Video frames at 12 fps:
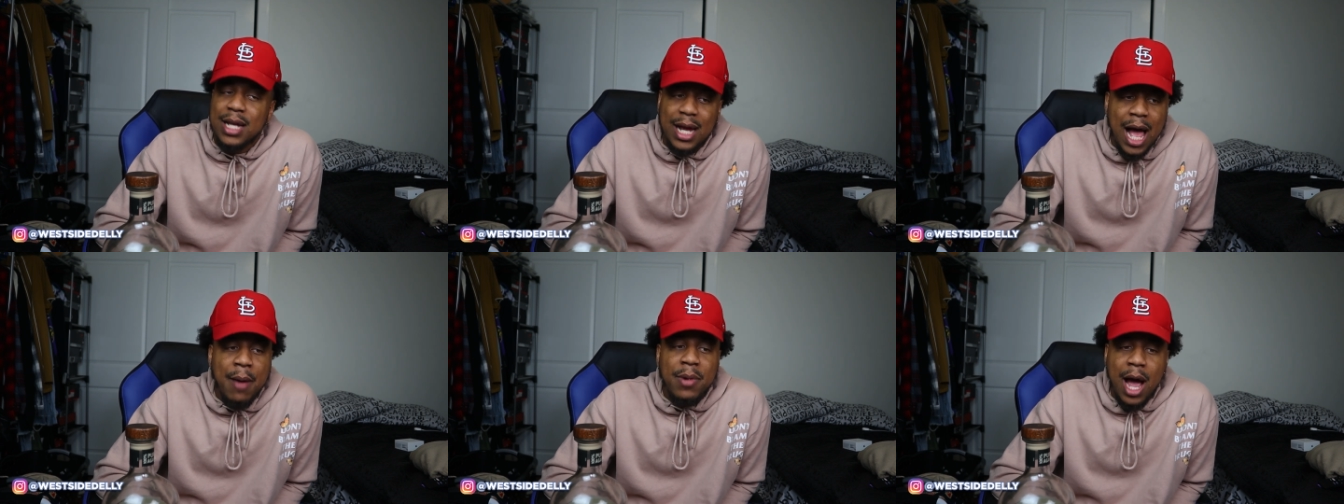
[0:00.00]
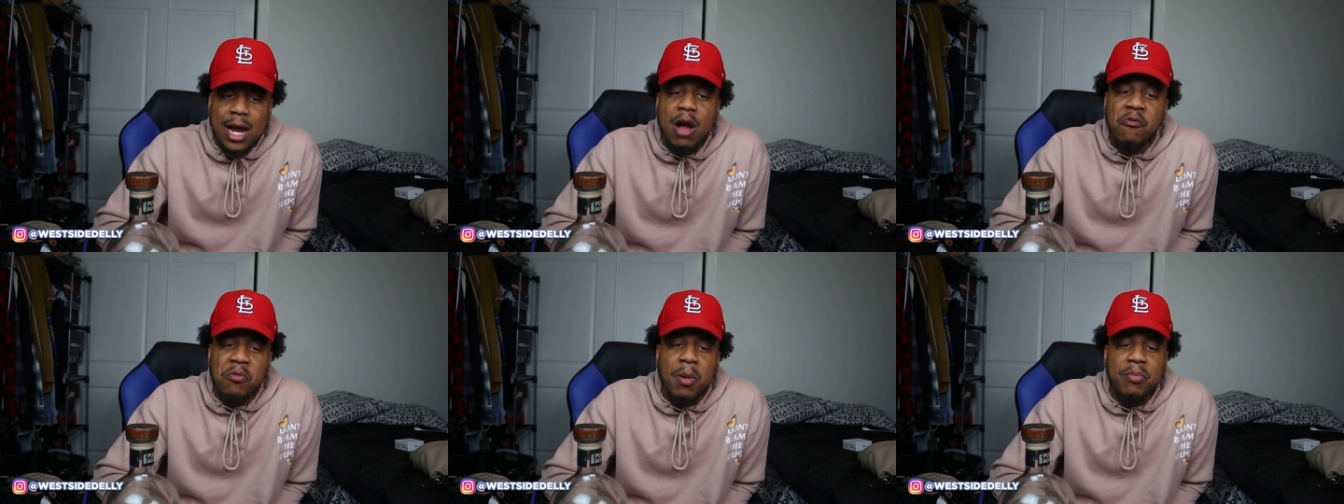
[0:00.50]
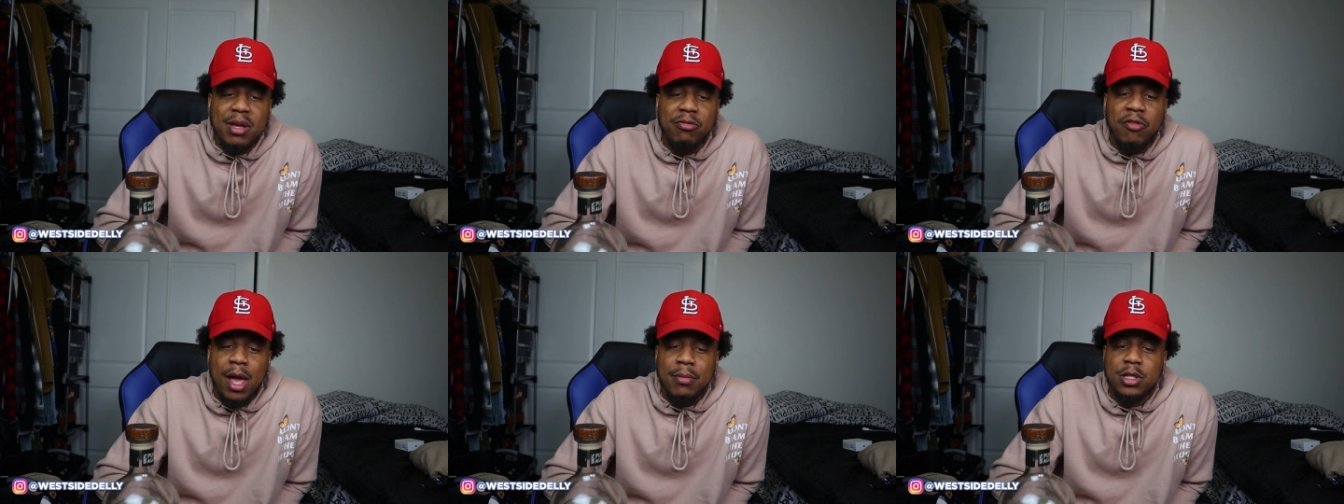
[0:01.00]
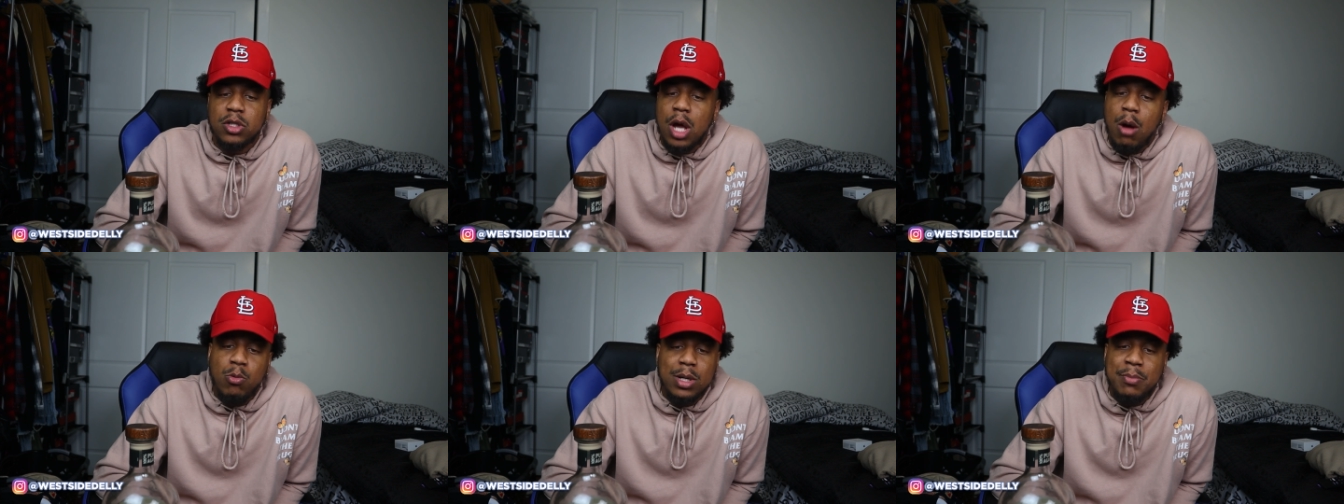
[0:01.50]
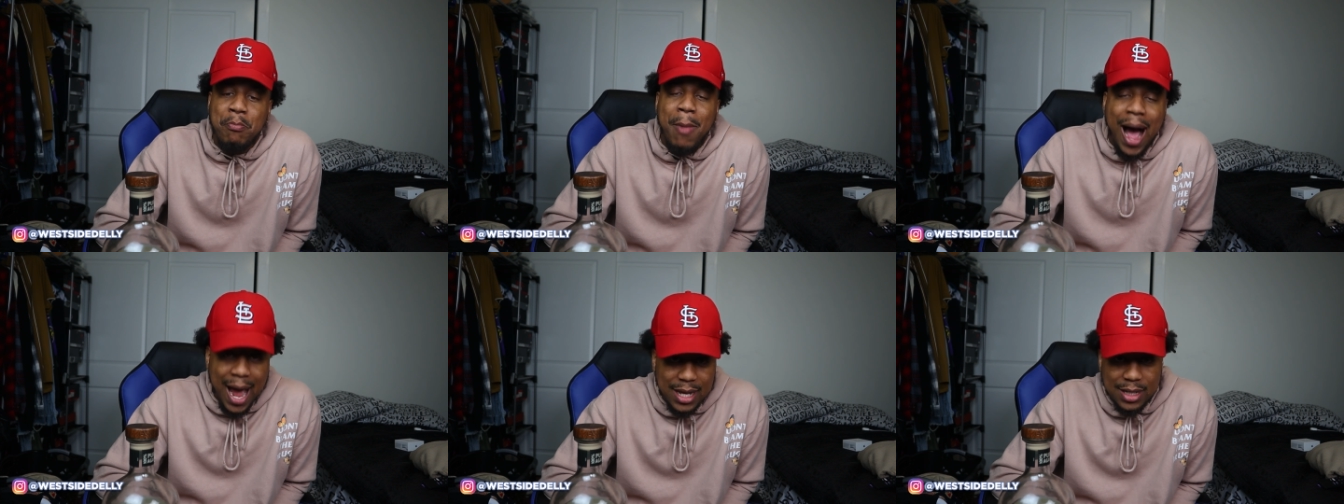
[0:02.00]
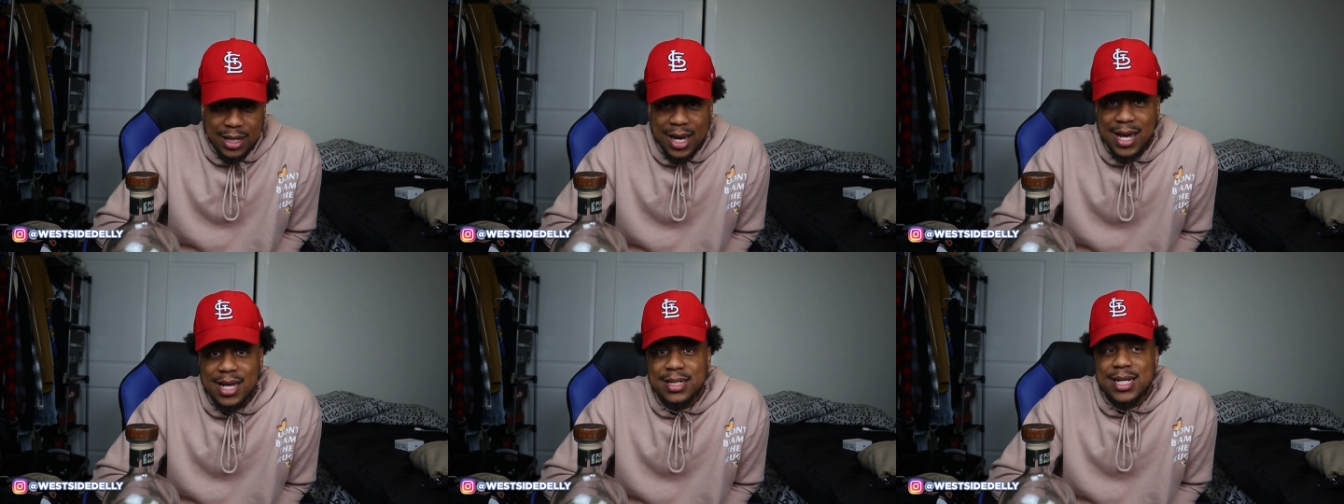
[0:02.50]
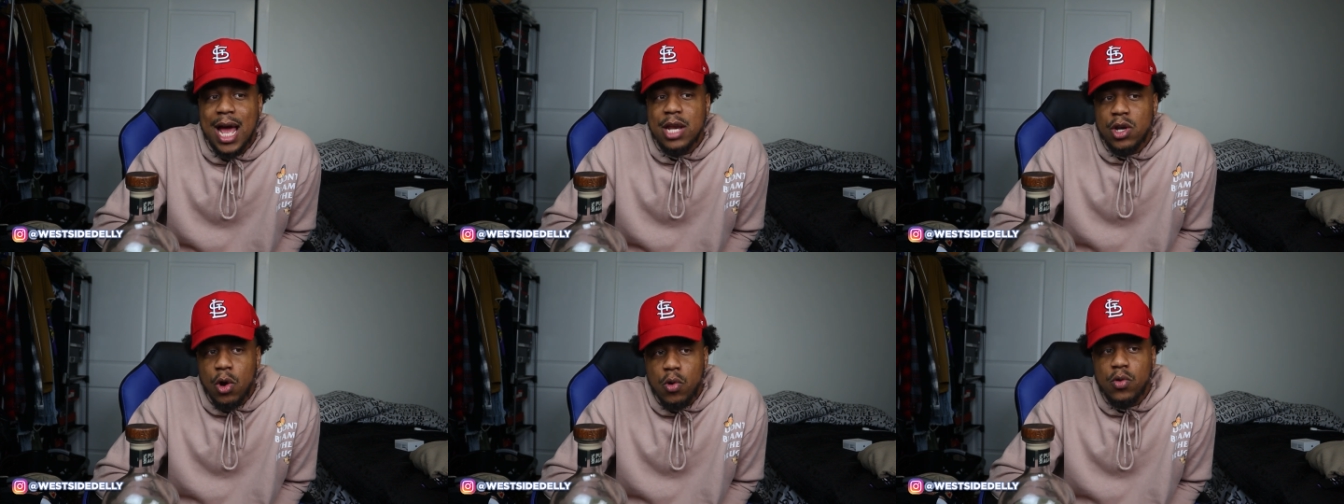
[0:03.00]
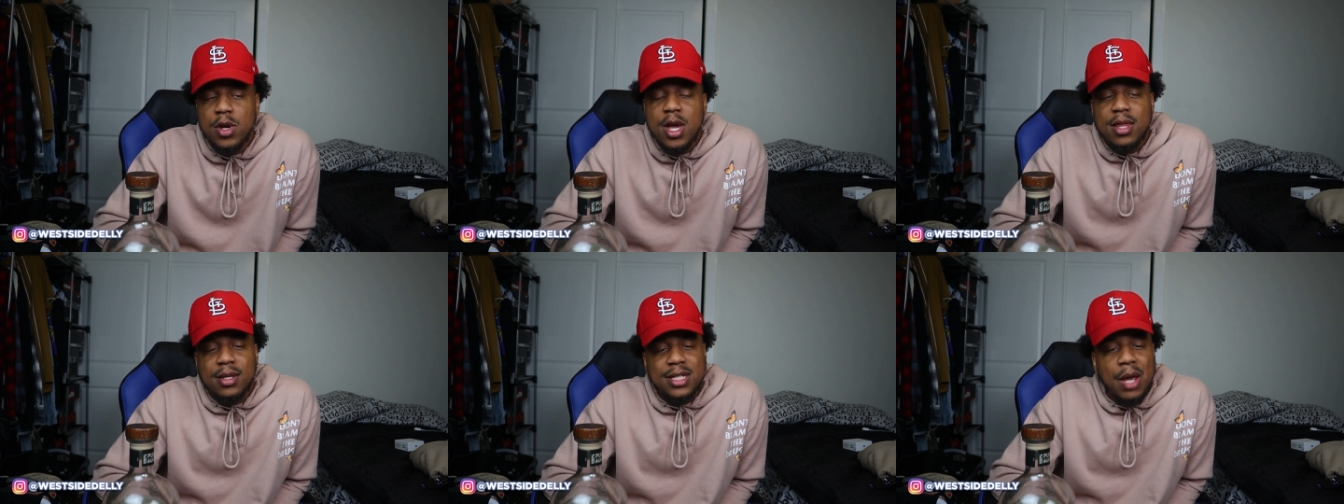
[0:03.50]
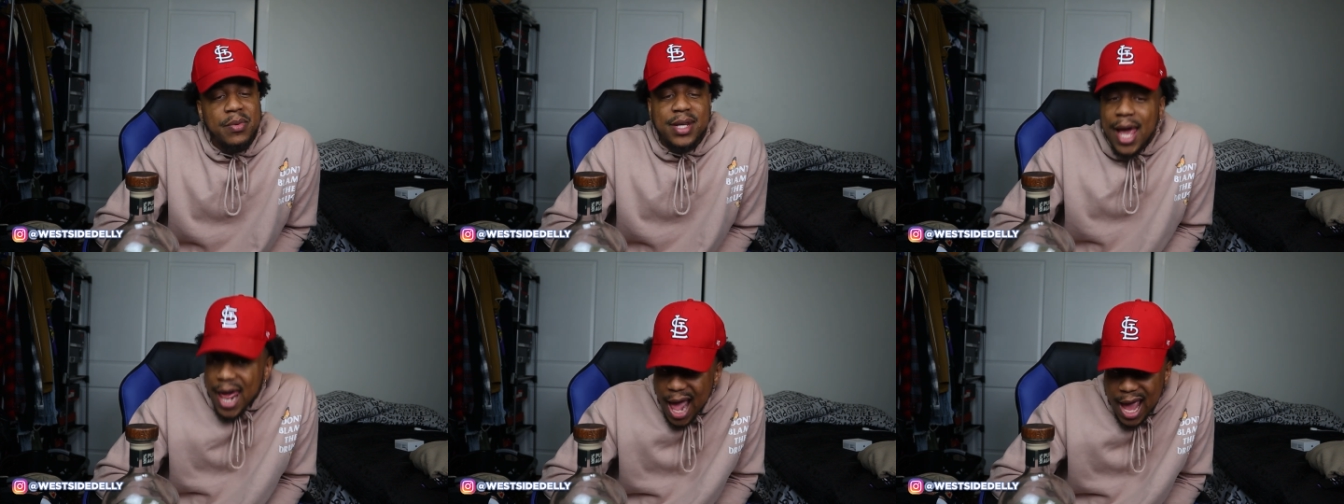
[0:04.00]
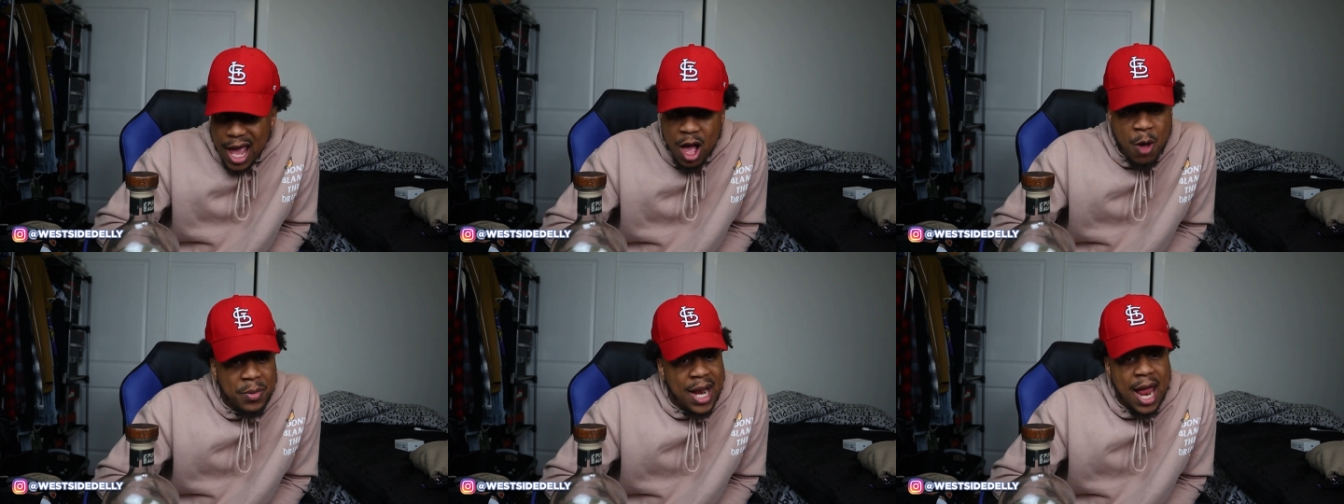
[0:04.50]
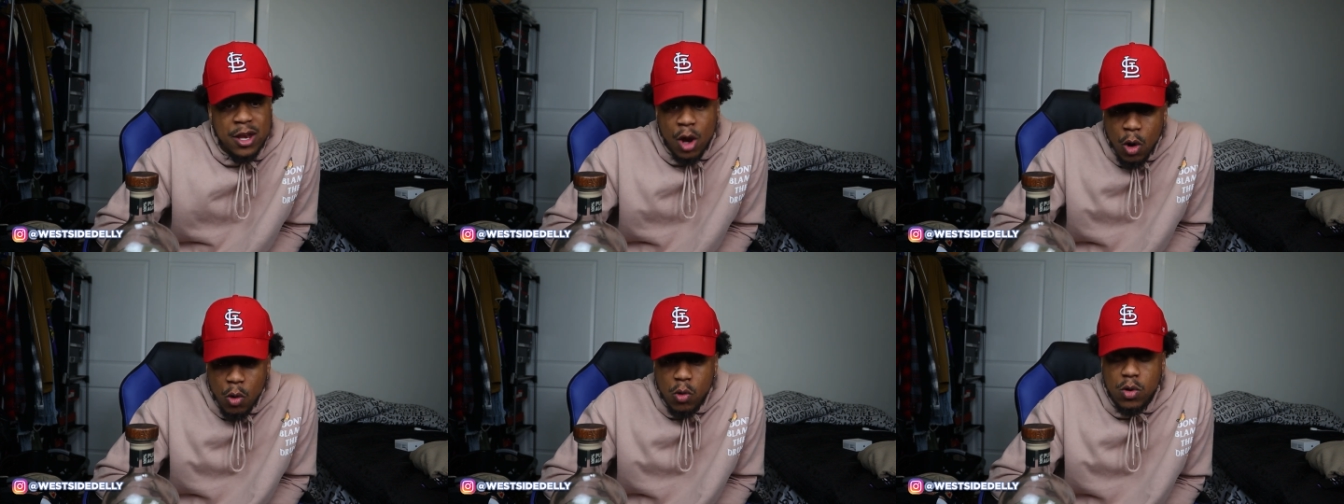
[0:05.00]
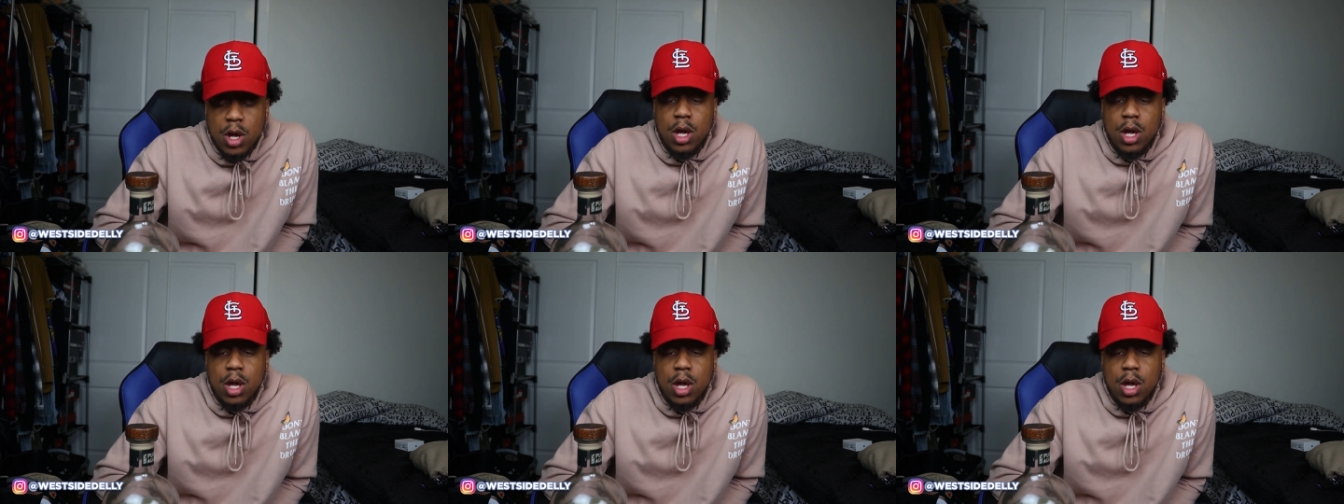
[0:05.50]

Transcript: Like, I come from a big family, so I wouldn't mind it. And like I said, I know the type of dad I am, and I know,